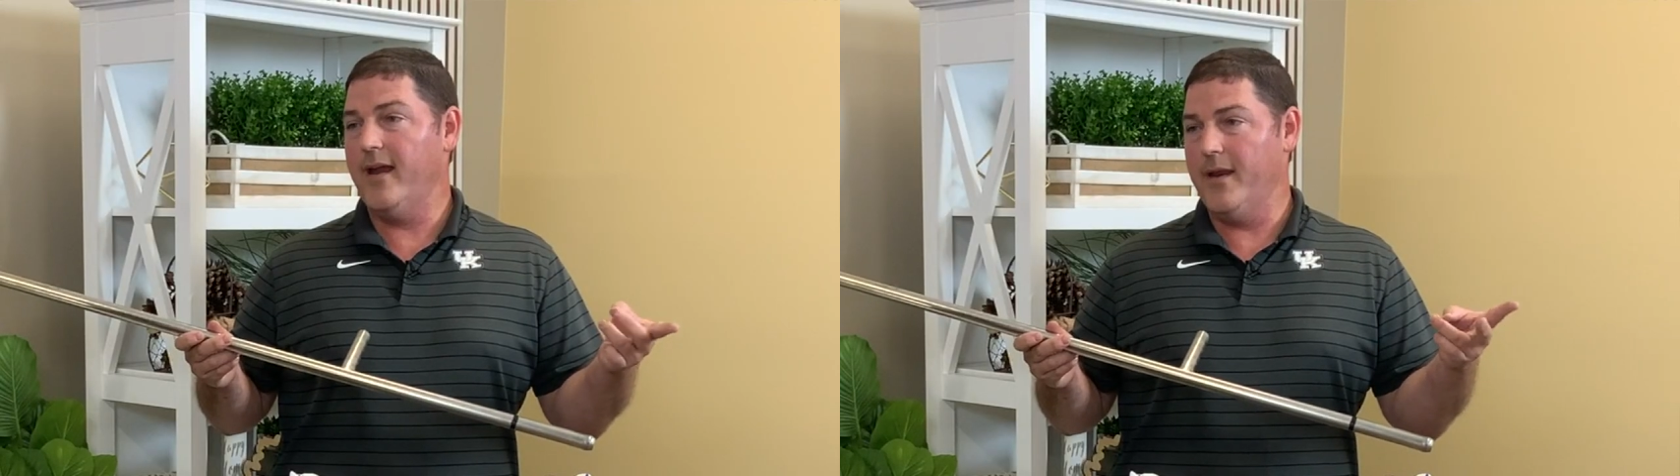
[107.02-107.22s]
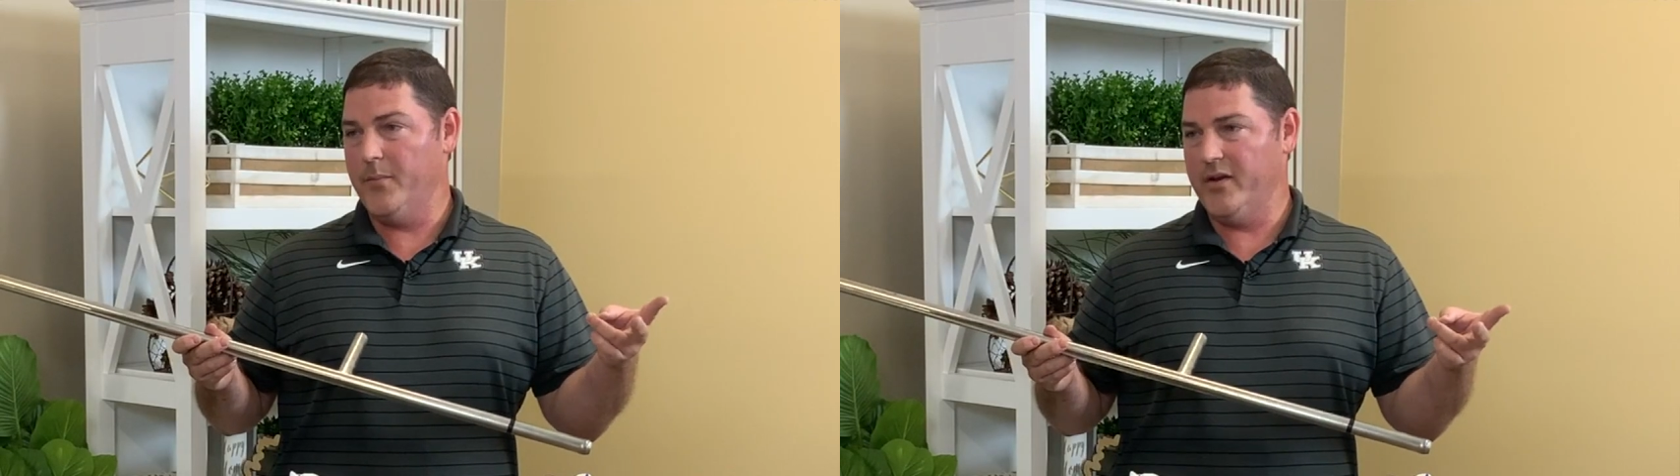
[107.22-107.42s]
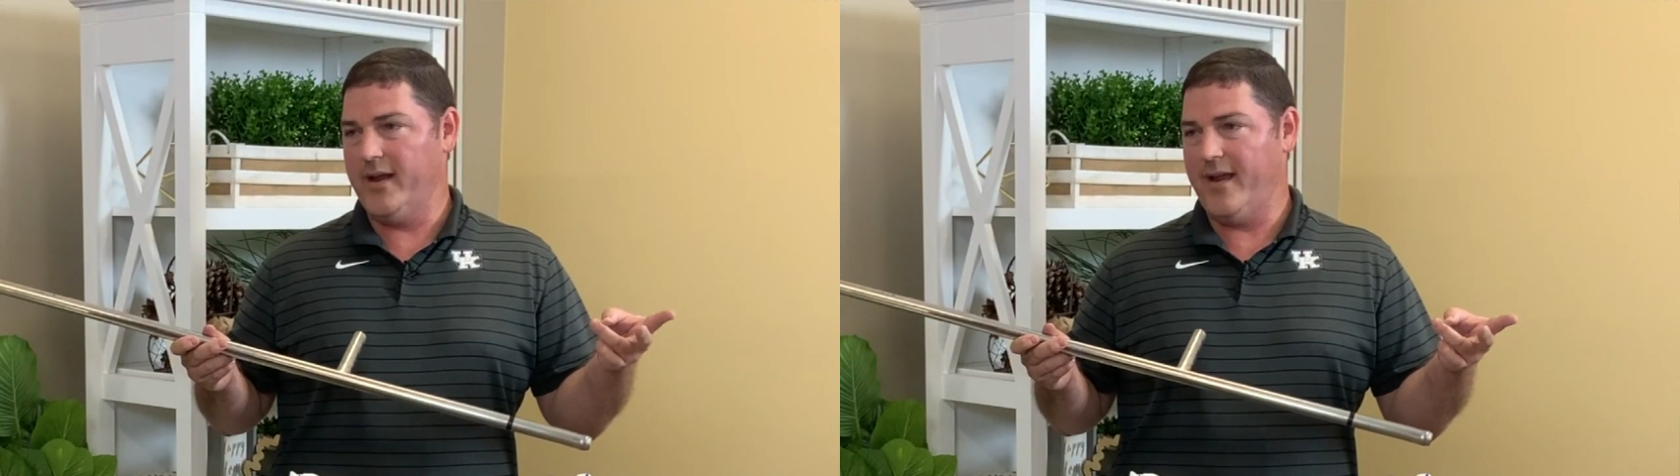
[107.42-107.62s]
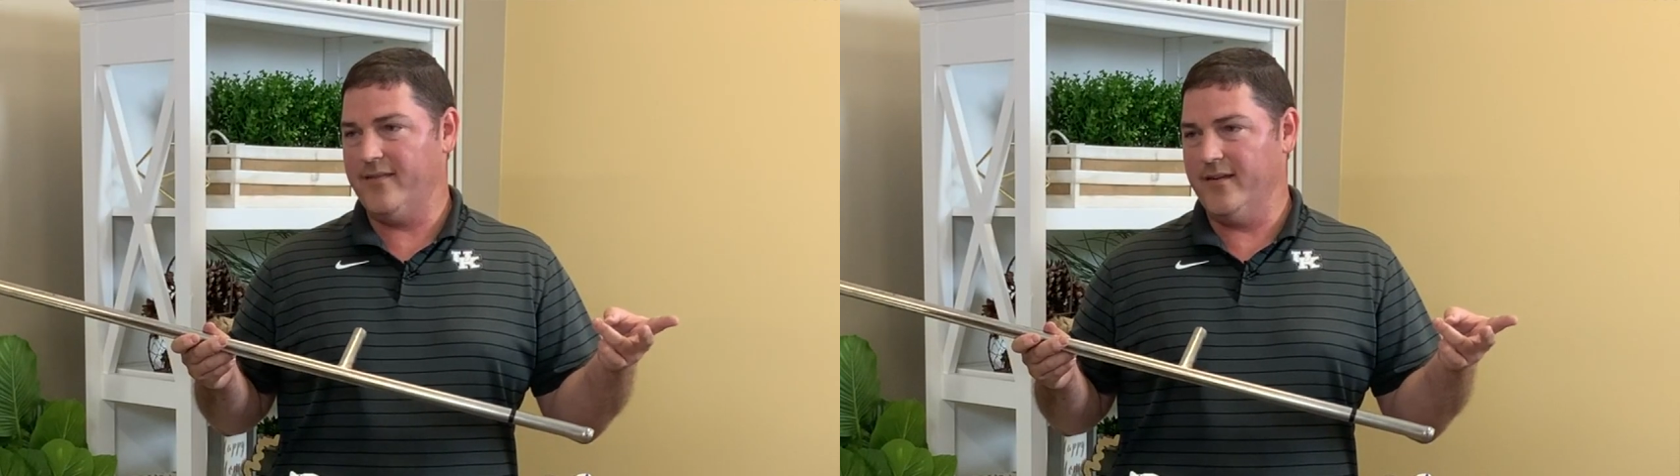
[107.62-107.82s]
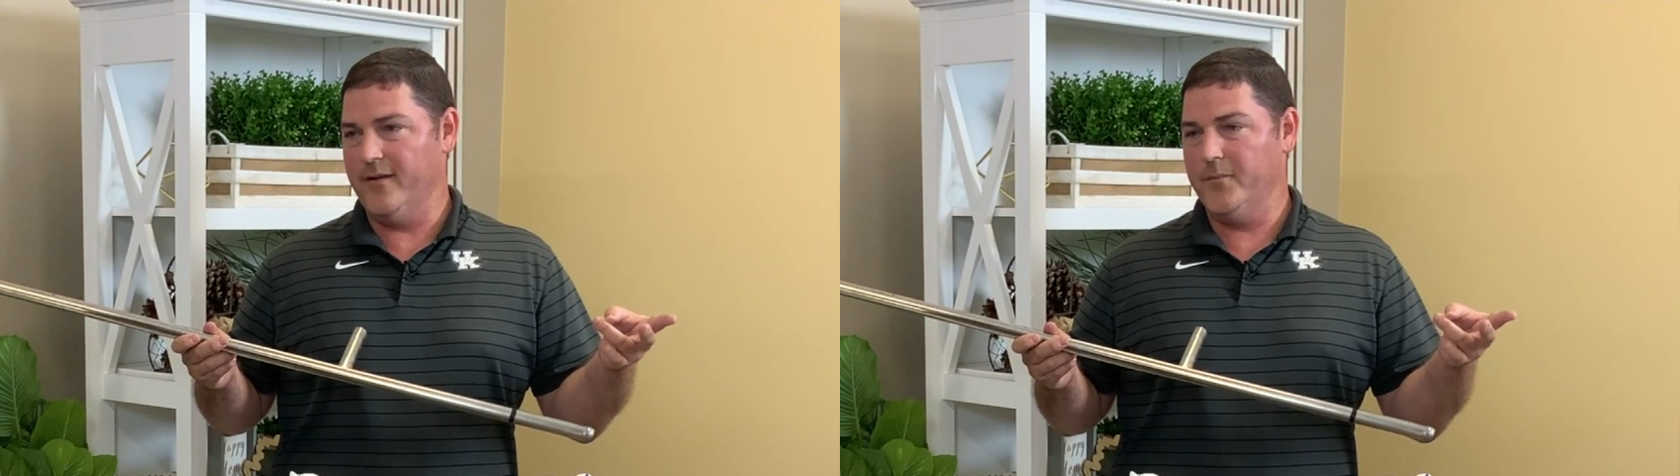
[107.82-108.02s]
and
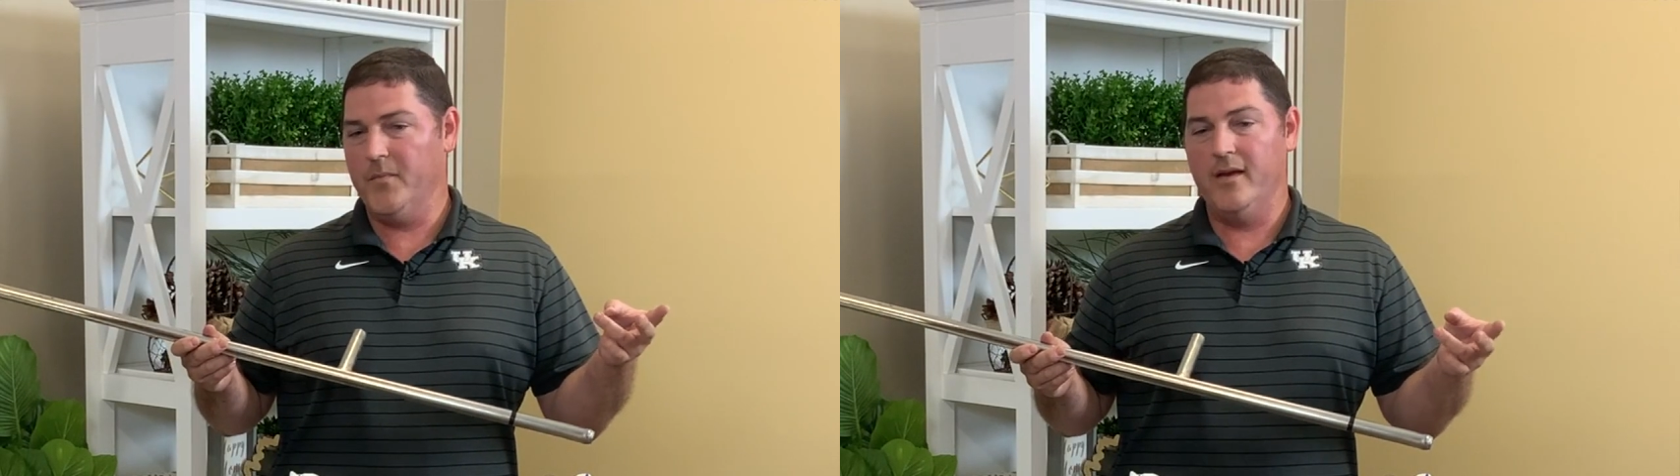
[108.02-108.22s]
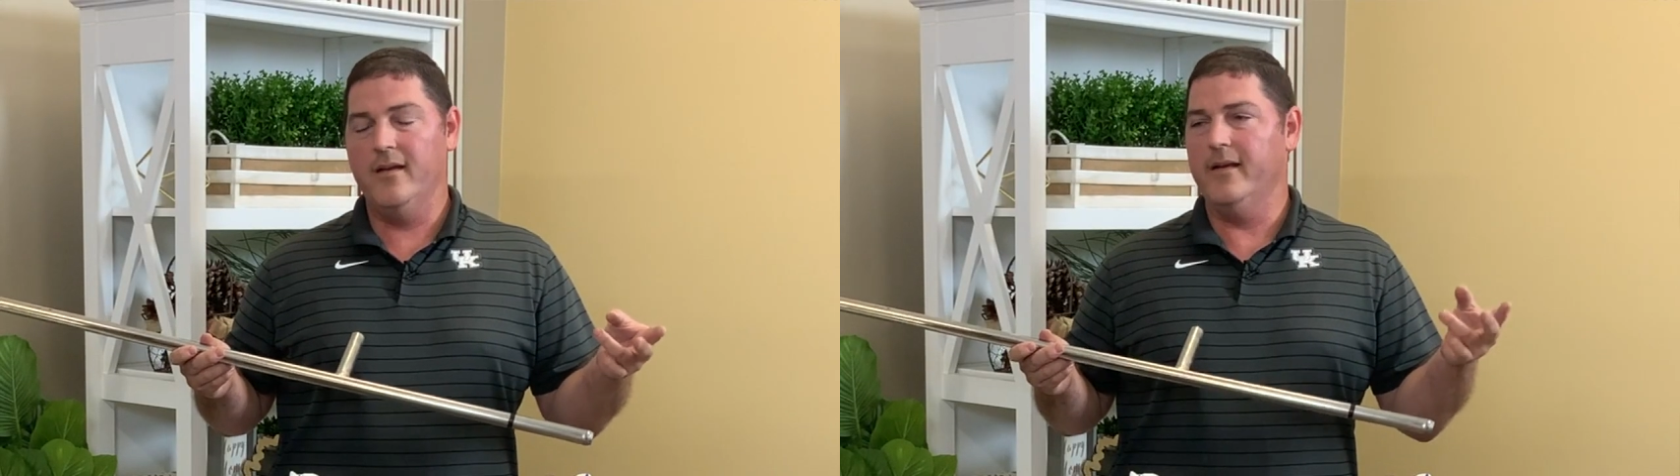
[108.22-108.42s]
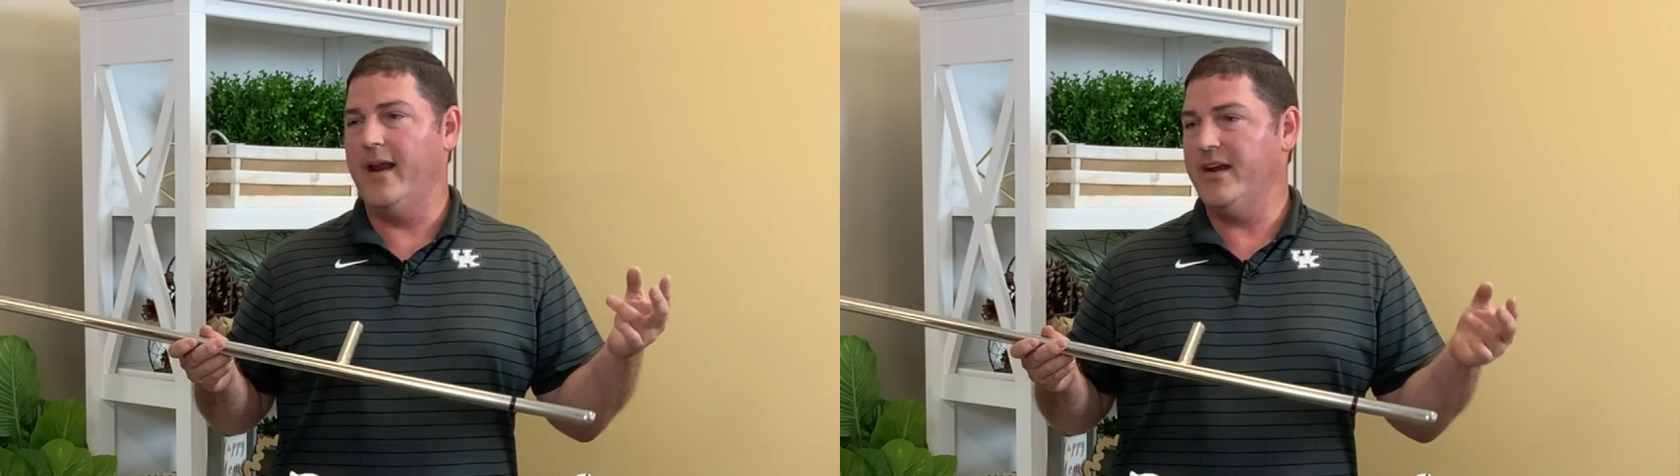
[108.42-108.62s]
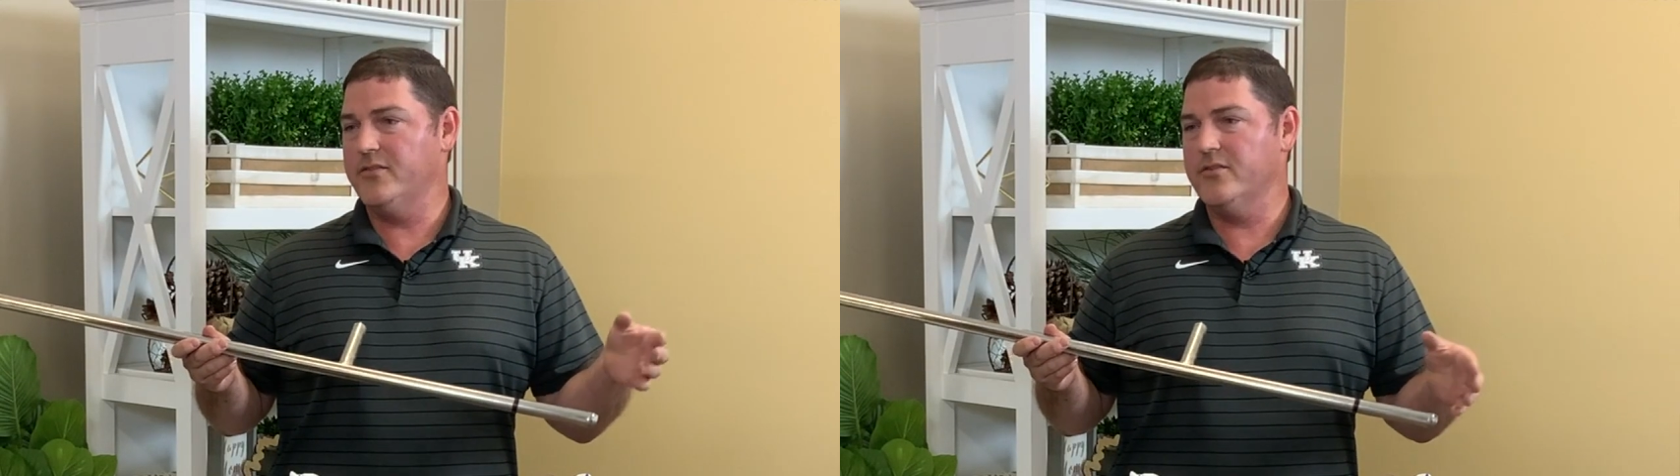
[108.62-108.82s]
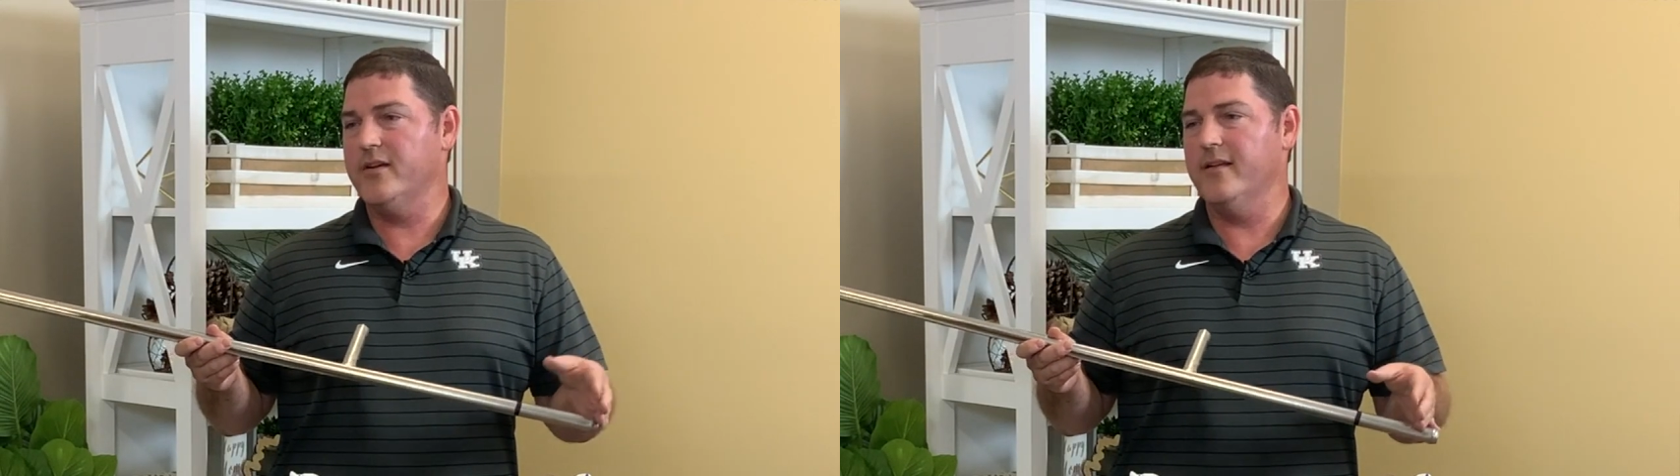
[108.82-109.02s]
potassium. Nitrogen